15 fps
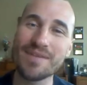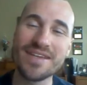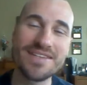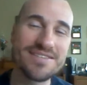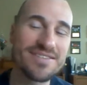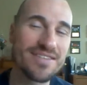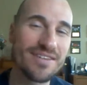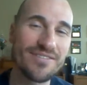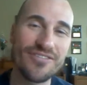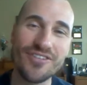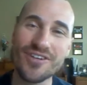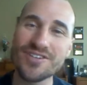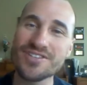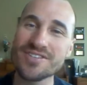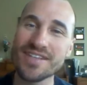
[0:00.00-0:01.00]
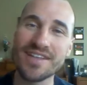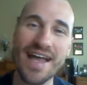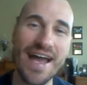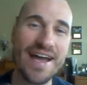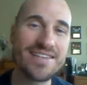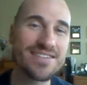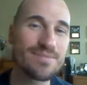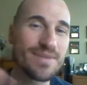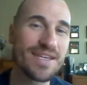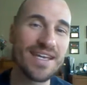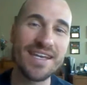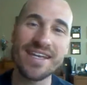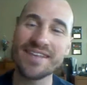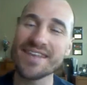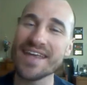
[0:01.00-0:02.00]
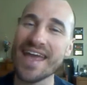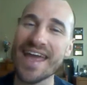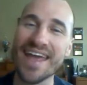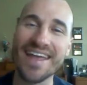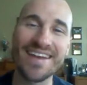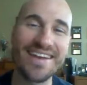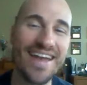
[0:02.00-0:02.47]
He's the first, the last, the beginning, and the end,